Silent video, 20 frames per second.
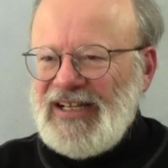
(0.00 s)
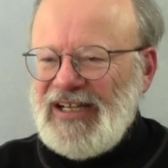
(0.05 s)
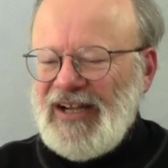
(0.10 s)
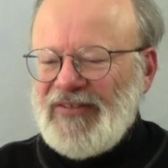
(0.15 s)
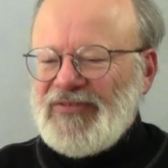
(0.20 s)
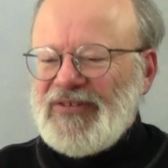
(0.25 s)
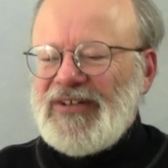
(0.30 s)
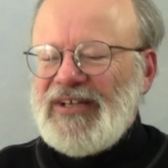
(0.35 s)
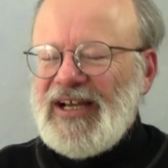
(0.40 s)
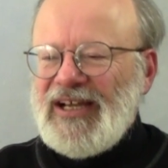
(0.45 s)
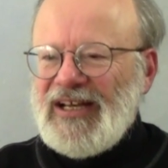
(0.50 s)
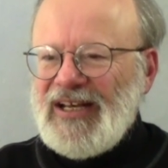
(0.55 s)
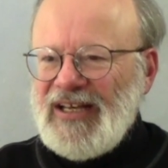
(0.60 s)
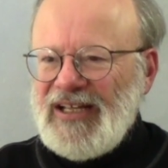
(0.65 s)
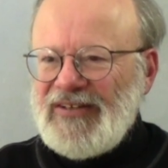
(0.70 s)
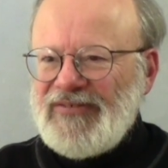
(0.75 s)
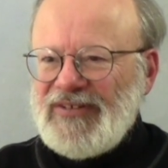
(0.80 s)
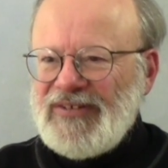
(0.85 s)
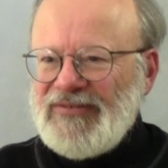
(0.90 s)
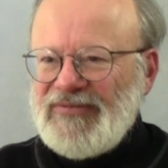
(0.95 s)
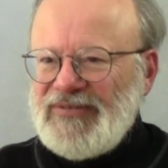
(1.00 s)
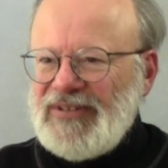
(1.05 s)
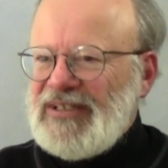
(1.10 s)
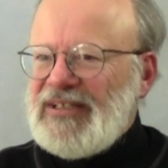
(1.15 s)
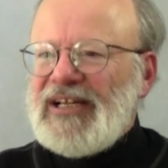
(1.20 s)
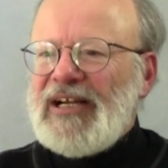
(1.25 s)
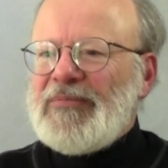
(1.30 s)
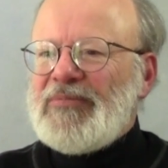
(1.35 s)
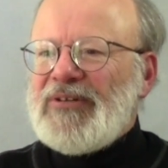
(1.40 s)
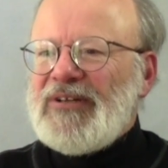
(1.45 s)
After 9/11, we
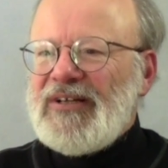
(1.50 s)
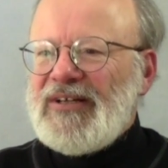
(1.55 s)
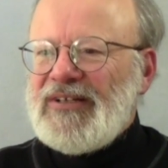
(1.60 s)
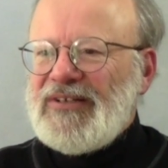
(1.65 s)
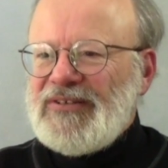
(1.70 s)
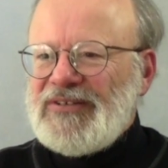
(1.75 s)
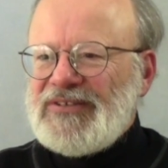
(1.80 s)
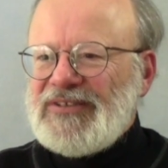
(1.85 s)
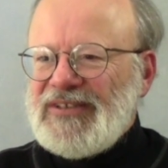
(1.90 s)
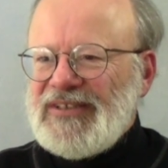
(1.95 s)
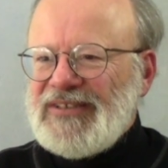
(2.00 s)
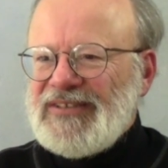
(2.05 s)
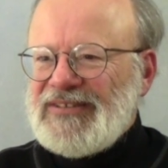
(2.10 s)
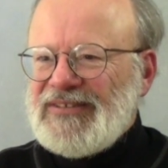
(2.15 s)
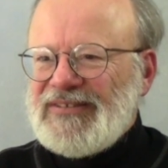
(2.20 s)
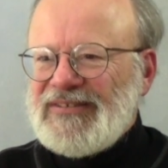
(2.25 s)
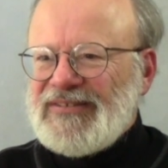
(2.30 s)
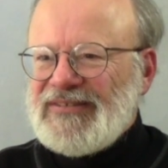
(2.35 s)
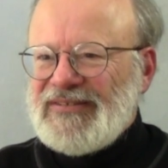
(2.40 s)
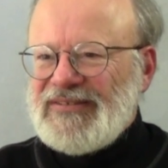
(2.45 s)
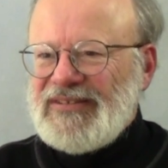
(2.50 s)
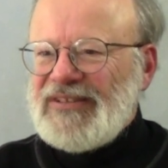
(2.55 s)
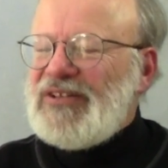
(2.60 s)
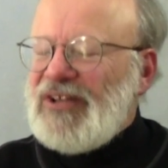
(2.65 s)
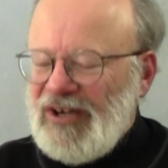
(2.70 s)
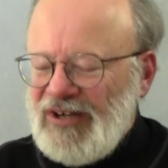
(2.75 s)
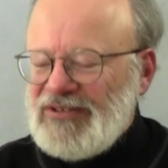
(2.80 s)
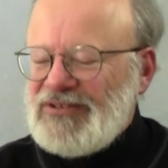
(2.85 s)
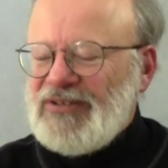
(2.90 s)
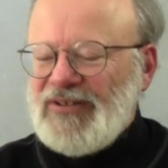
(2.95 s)
adopted all those things. So
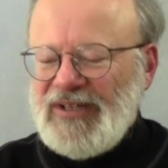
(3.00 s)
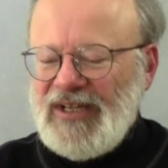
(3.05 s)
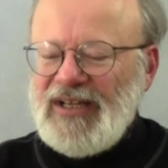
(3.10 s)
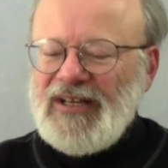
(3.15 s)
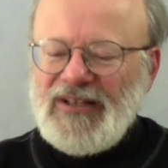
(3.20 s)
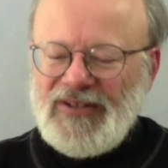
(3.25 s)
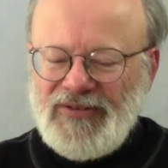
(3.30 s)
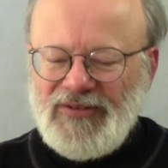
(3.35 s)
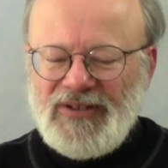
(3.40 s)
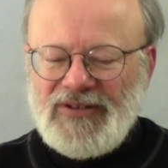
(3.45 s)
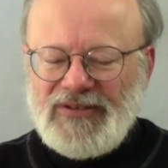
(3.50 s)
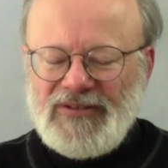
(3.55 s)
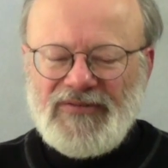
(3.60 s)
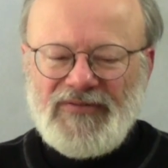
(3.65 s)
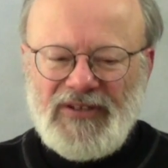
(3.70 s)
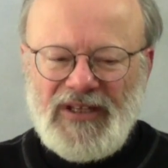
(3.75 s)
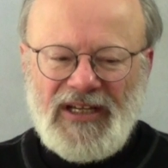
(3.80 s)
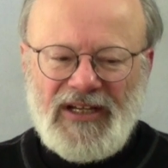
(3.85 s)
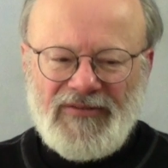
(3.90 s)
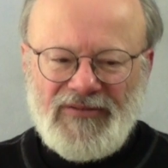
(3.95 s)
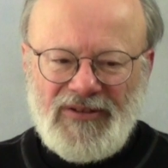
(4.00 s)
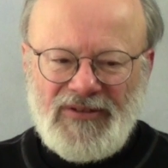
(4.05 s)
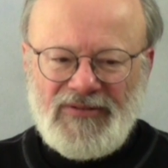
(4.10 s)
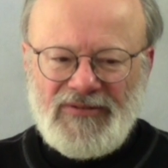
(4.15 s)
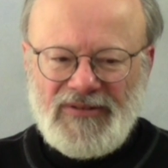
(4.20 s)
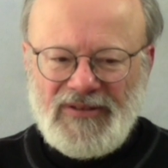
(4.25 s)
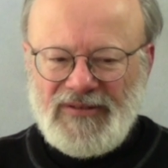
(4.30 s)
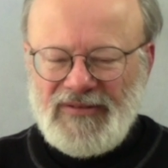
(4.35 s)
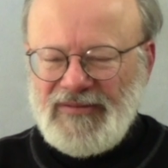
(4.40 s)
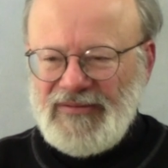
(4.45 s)
no, it's okay to torture if you have to
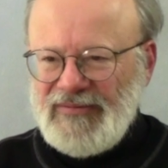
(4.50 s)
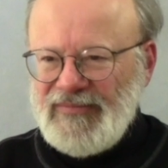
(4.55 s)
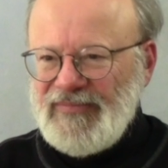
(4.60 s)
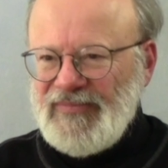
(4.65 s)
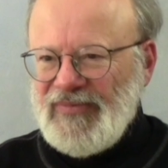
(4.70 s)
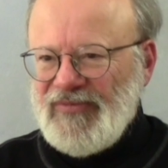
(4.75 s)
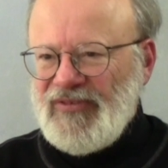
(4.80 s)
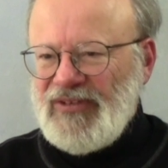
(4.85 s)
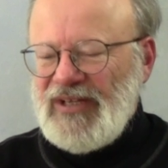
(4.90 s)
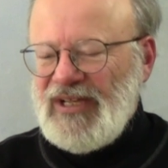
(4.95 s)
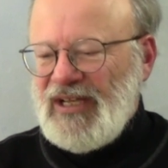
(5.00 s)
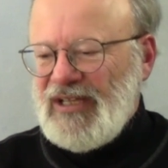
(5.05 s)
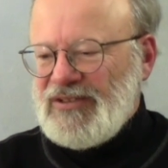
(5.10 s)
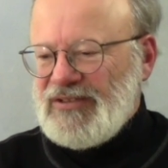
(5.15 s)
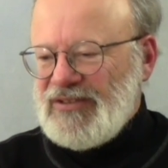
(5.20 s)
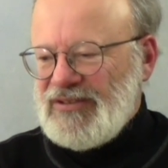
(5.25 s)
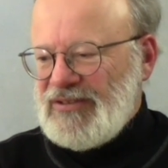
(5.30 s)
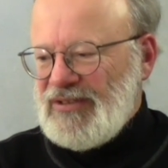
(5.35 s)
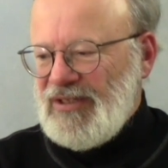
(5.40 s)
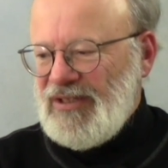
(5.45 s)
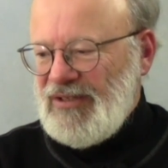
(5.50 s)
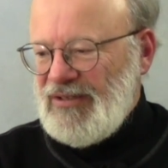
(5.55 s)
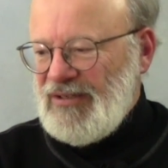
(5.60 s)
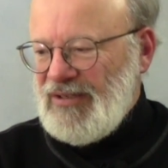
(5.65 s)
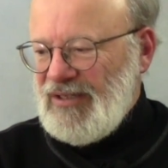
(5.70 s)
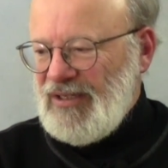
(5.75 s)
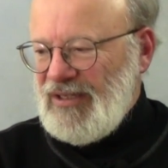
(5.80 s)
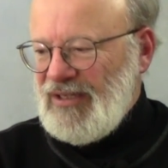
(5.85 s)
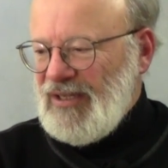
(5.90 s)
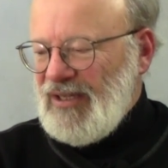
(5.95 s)
do it for national
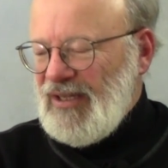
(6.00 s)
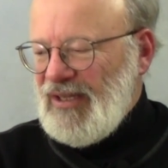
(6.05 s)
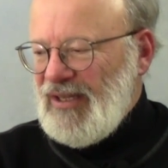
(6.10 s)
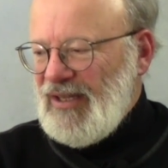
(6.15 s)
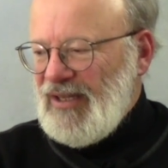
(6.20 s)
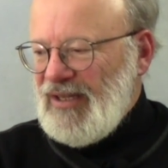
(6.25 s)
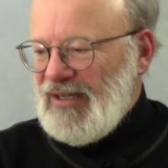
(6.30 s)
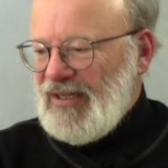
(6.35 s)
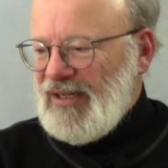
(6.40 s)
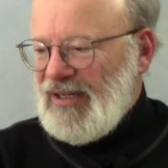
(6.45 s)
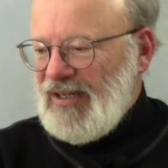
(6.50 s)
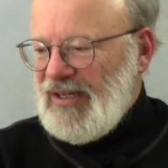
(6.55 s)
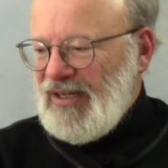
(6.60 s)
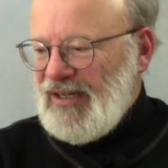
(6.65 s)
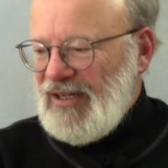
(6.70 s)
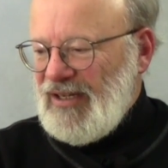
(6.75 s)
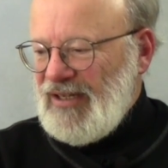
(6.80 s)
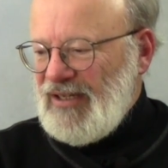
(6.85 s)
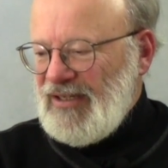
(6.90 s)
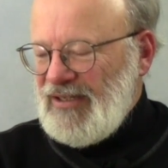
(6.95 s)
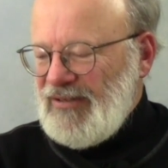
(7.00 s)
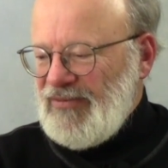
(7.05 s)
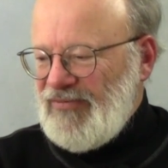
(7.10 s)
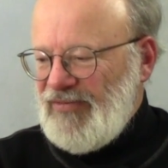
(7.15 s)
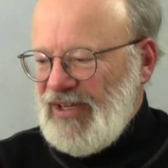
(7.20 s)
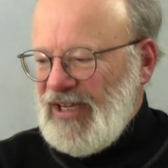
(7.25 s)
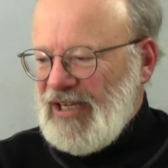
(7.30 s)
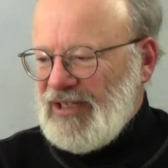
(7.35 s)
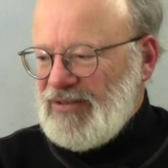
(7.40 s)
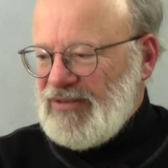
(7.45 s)
security. In
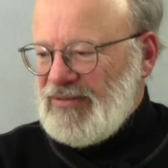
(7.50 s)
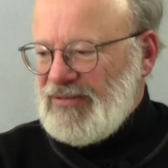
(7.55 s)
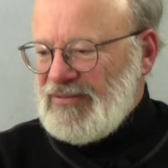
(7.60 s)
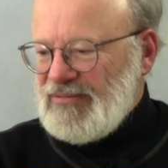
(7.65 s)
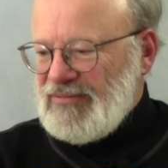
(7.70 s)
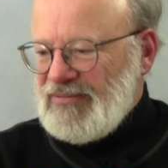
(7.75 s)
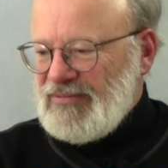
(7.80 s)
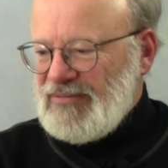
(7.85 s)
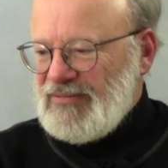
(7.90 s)
fact,